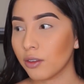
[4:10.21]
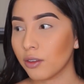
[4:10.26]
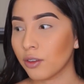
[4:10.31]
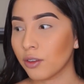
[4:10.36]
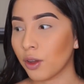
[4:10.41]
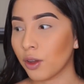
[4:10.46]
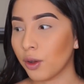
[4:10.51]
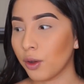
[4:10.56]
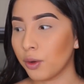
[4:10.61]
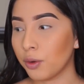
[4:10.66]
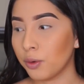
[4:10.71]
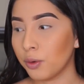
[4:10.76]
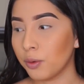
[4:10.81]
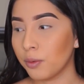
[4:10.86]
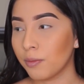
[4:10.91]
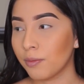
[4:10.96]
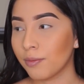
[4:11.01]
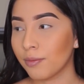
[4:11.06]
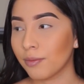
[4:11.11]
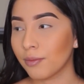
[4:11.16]
So
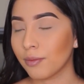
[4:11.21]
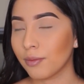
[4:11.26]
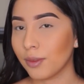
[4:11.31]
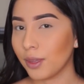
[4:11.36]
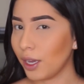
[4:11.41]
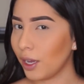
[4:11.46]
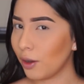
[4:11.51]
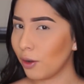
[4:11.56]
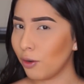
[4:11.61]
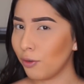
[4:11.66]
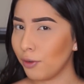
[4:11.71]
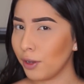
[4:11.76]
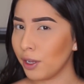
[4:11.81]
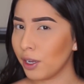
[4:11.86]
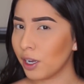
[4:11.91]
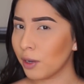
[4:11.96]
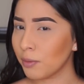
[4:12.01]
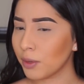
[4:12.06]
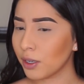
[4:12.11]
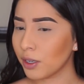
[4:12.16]
yeah, hopefully it
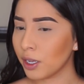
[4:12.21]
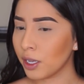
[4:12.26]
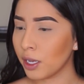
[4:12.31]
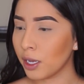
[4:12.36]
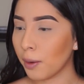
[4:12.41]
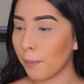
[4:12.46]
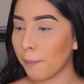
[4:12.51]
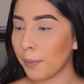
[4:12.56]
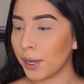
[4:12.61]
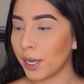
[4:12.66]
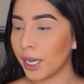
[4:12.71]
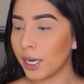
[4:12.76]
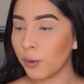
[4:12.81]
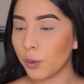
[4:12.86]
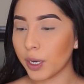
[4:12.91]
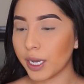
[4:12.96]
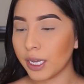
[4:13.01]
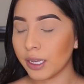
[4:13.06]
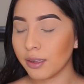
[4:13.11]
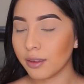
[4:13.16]
comes out good. But
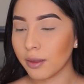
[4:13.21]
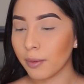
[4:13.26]
anyways,